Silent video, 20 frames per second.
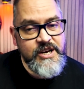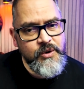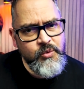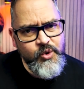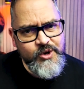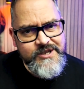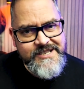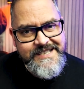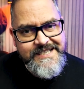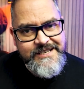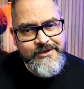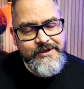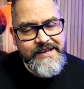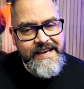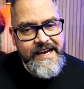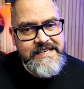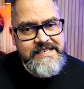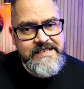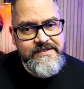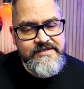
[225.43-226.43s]
it wasn't until the
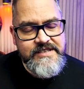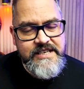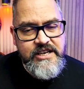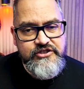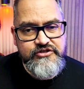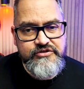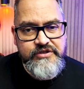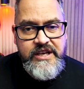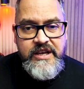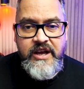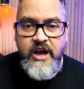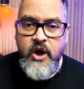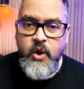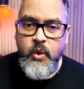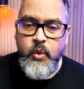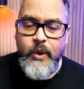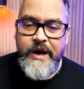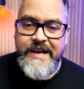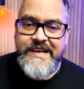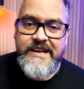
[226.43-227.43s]
18th century
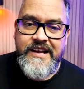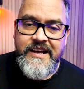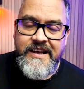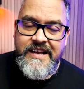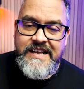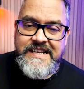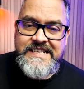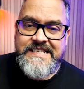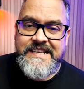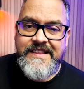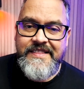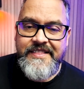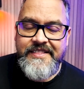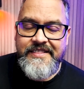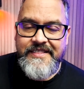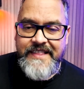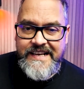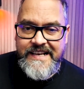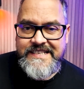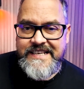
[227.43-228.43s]
when
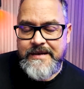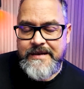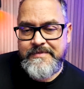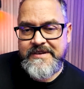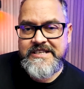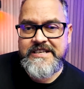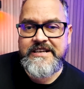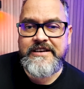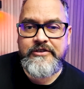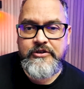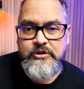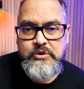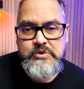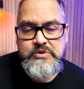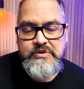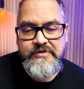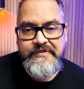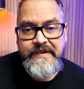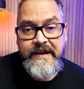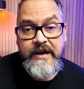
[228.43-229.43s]
synthetic materials
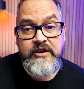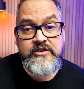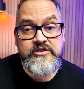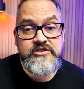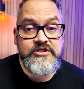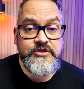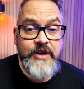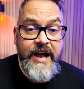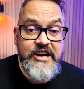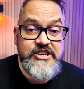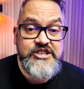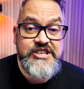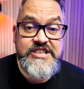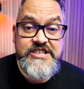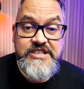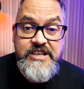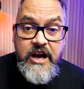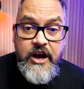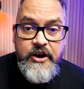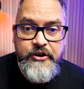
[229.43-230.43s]
were found to actually
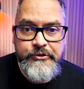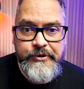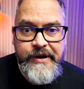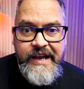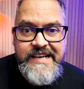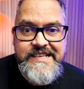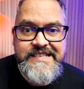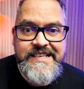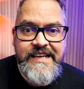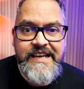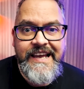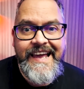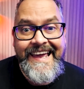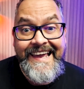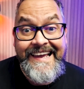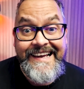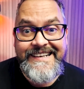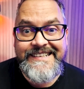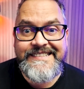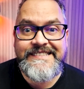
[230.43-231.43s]
start creating
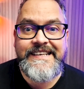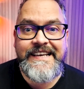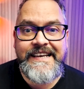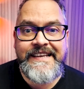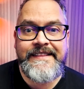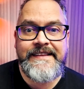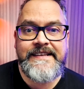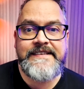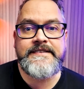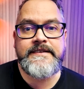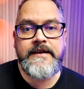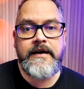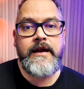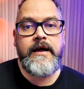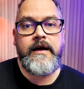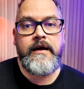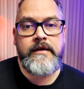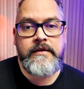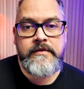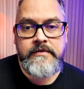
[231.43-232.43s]
inks in this
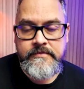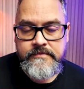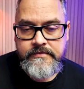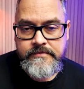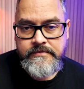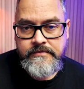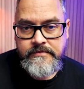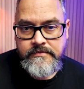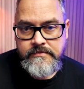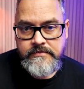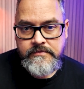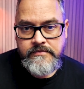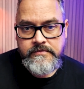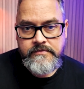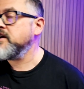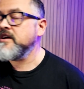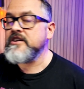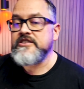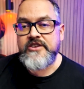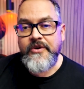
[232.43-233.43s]
colour.
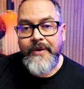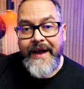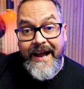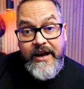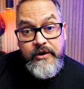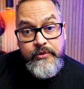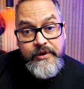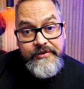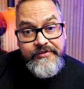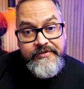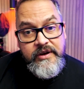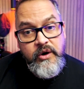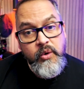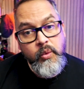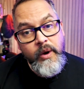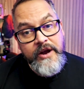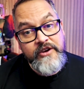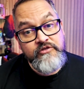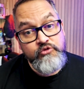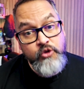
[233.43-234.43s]
So how do we feel
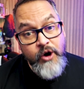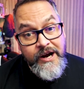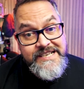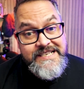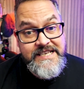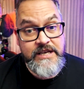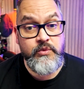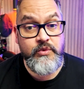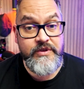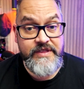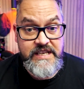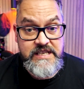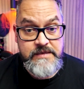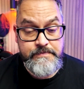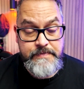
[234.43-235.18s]
when writing with these